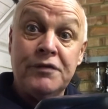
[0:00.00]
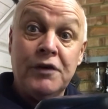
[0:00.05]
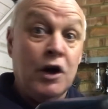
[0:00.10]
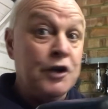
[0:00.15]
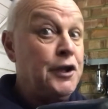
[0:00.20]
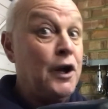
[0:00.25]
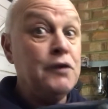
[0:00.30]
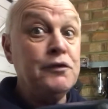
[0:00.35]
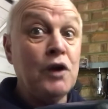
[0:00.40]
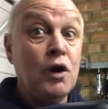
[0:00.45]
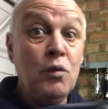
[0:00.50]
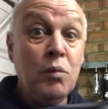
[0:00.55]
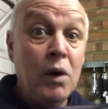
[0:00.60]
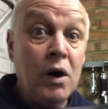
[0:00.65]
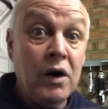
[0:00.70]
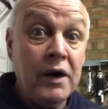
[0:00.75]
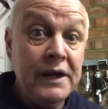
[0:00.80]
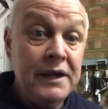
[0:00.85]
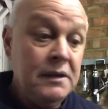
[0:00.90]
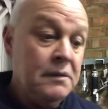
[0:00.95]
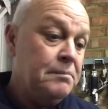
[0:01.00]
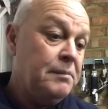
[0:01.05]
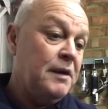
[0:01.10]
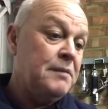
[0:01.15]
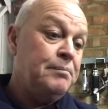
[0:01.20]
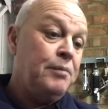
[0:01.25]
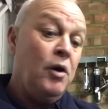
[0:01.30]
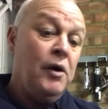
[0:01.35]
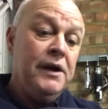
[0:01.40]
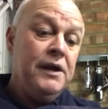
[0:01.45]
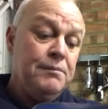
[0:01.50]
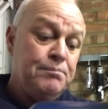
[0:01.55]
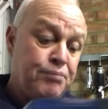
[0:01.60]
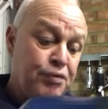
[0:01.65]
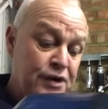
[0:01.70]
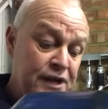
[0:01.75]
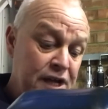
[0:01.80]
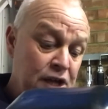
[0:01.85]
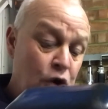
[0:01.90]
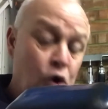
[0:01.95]
I don't know why, but by
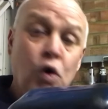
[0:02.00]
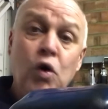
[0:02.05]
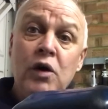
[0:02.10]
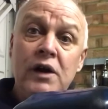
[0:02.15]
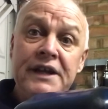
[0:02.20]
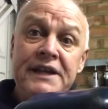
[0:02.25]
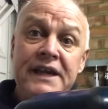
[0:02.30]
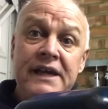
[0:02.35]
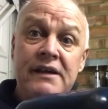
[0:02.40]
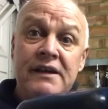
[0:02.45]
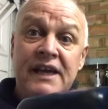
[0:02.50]
pre-oiling it,